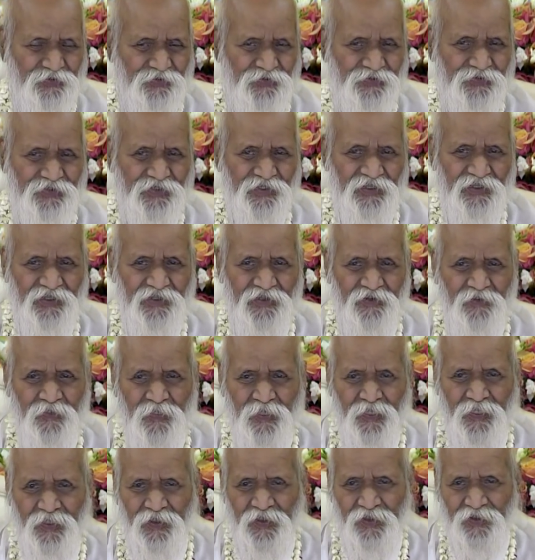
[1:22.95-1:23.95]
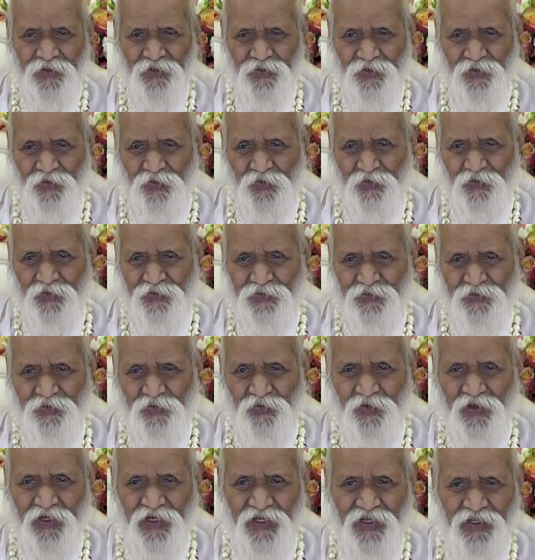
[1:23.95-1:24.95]
to say, no one
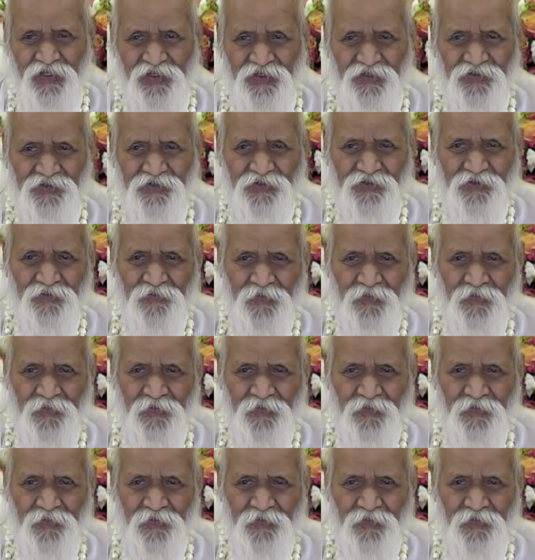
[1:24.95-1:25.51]
to guide,